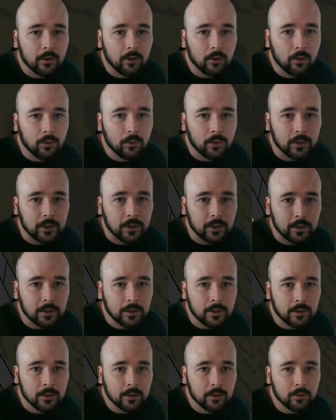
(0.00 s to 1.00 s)

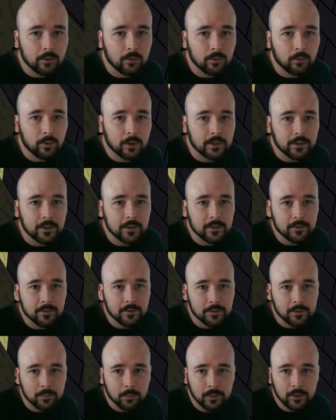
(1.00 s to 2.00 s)
only what is
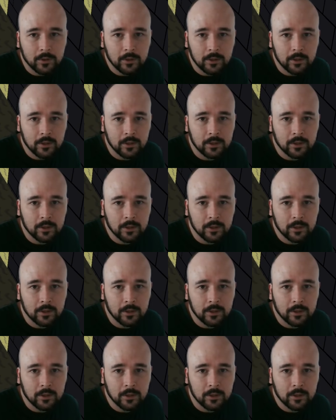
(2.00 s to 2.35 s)
visible.